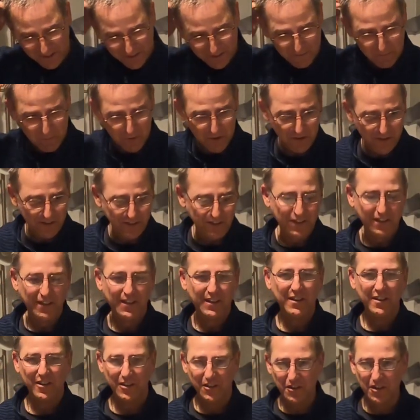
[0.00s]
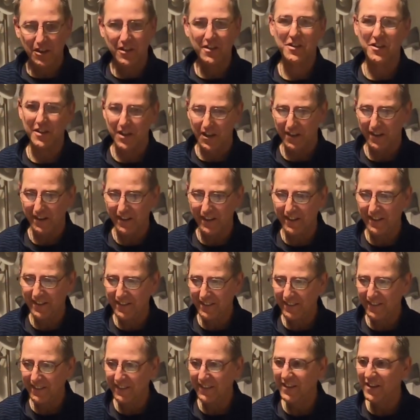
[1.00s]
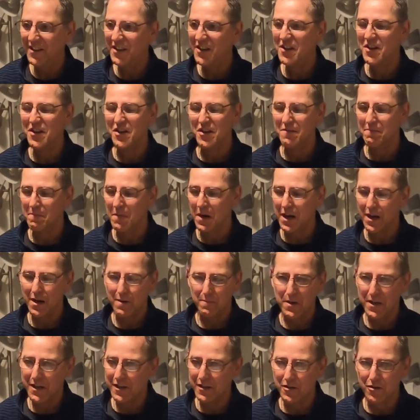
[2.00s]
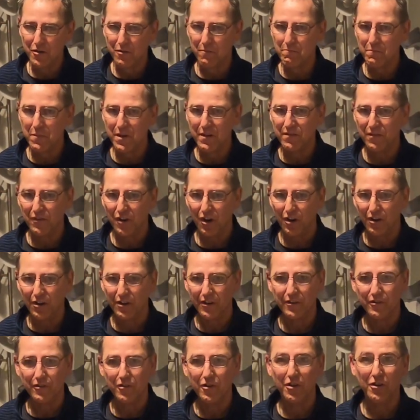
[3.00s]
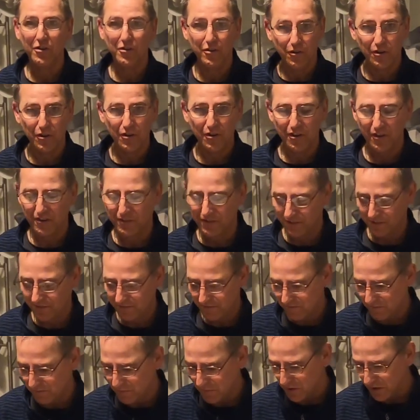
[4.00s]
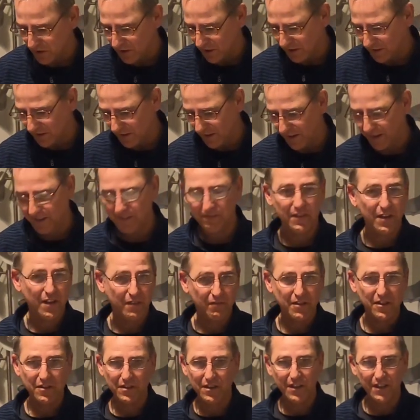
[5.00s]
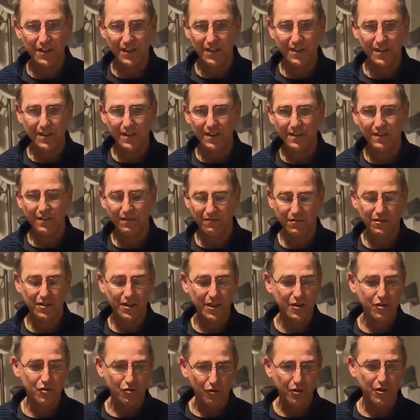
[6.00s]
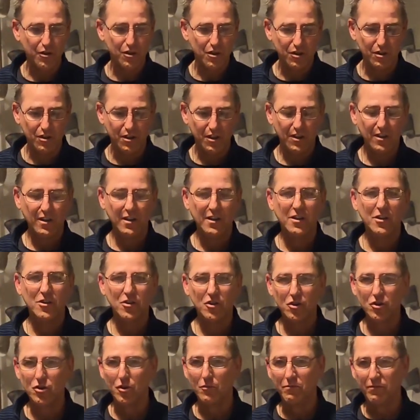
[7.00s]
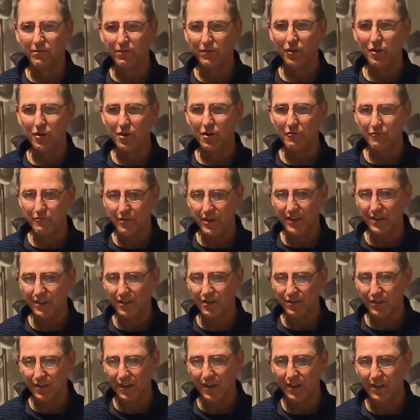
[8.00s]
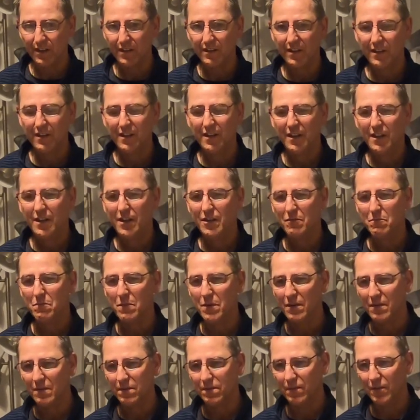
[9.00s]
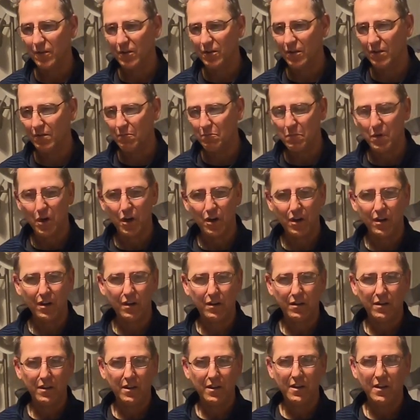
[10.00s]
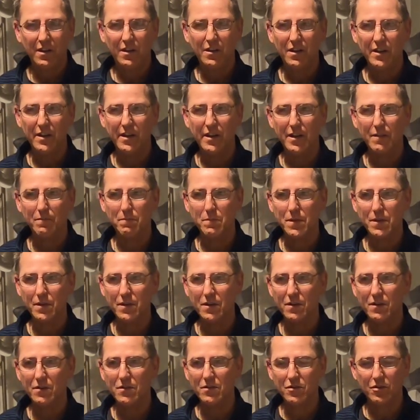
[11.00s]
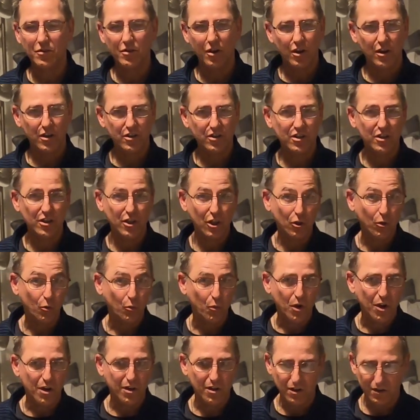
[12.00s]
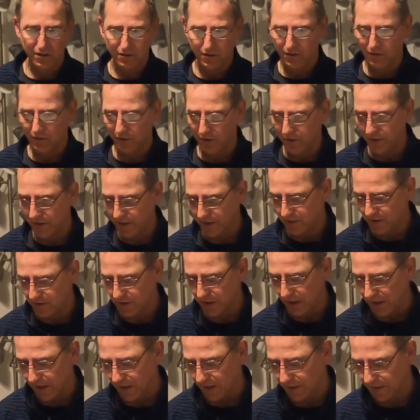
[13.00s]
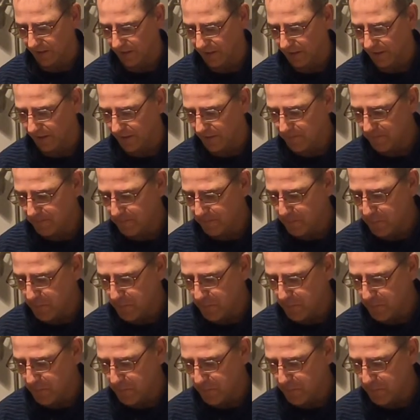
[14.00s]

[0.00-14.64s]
here. But as I say, it might have been done before, I don't know, but I've never seen it. I've seen other sub float rigs, yeah, but for more aimed at sort of still waters and things like that.